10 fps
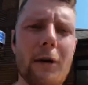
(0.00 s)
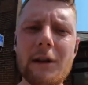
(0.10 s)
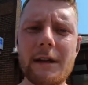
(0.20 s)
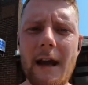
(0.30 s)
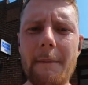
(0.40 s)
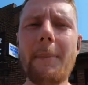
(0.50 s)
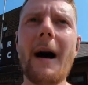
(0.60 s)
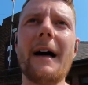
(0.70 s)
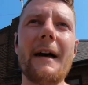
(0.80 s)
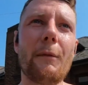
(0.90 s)
good today,
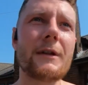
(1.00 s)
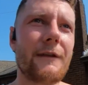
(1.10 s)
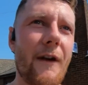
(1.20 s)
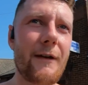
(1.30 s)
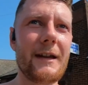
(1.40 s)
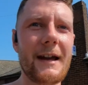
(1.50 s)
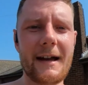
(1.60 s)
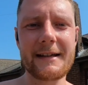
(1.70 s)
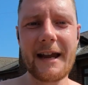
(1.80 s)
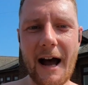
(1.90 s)
but that was a very
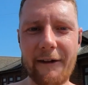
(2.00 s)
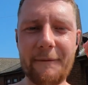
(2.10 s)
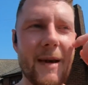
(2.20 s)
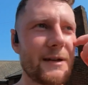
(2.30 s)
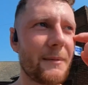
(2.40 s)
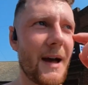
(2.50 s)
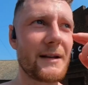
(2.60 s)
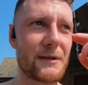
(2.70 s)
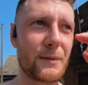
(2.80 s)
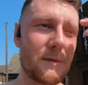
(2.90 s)
tough mental
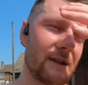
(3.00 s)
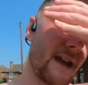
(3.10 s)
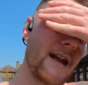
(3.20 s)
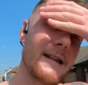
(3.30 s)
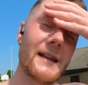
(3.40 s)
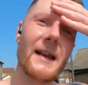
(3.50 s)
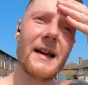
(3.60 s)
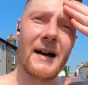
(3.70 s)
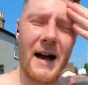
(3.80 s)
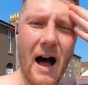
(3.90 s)
battle towards the end.
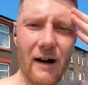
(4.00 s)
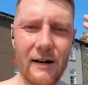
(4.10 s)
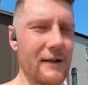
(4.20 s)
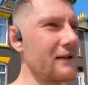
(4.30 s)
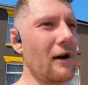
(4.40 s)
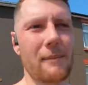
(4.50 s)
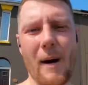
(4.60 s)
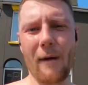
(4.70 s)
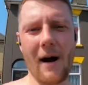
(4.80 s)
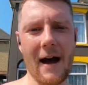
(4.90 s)
I could have stopped
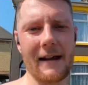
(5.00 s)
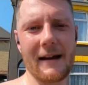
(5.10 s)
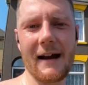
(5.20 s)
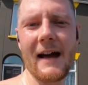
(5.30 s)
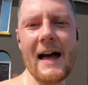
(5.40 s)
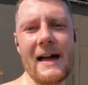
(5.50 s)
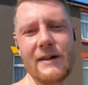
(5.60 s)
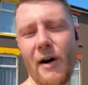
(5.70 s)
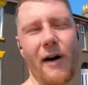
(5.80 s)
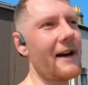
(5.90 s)
mile 8,
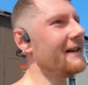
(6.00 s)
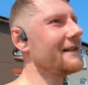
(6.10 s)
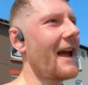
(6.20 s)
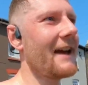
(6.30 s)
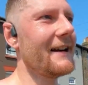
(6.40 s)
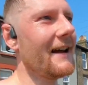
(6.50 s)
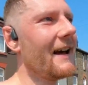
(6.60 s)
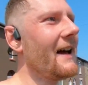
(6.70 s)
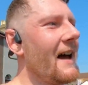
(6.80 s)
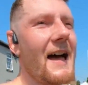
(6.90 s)
9, 10,
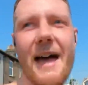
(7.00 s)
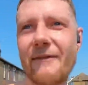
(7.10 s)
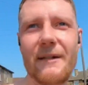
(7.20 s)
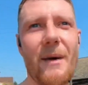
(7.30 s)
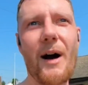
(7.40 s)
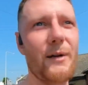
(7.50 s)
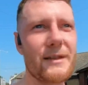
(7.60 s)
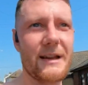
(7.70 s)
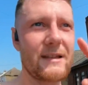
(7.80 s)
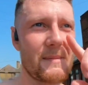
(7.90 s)
every mile
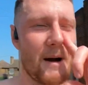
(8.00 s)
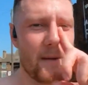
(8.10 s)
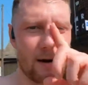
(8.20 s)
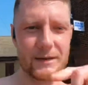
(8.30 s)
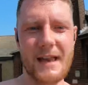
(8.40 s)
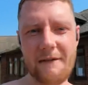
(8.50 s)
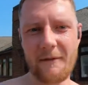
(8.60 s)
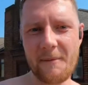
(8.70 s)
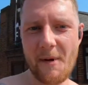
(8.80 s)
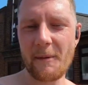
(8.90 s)
since about mile
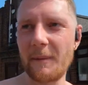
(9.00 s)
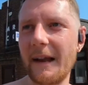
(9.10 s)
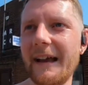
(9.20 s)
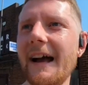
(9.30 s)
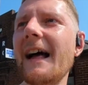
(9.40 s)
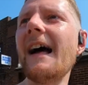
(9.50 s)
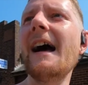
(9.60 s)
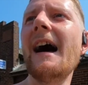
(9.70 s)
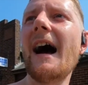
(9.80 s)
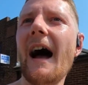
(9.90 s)
7 probably.
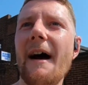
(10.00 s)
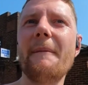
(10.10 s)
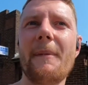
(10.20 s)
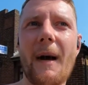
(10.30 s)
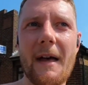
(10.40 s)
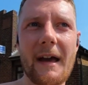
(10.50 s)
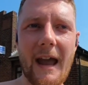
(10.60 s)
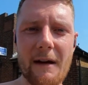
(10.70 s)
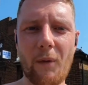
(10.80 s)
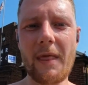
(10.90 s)
But
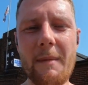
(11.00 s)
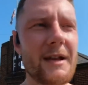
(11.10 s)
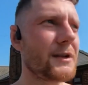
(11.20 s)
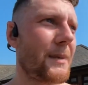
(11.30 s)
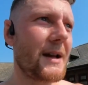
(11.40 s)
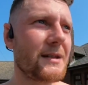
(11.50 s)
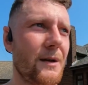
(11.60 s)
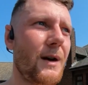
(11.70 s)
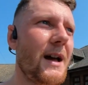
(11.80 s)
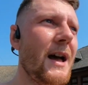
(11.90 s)
again, I won the mental
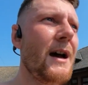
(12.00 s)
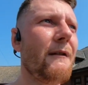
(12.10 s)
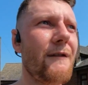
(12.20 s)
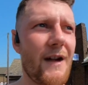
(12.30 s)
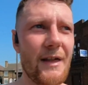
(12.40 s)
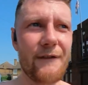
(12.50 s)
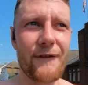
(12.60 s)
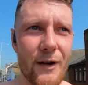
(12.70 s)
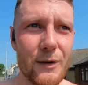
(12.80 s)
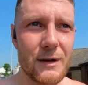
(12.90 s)
battle without the
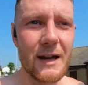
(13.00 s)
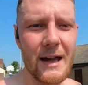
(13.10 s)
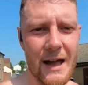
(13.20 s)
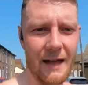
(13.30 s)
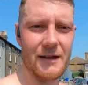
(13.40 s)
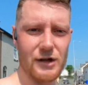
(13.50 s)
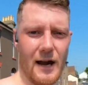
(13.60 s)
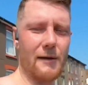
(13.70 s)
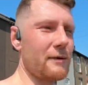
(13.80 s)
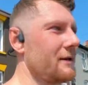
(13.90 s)
food and the
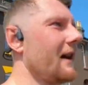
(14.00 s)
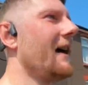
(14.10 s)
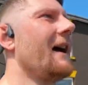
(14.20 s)
gels.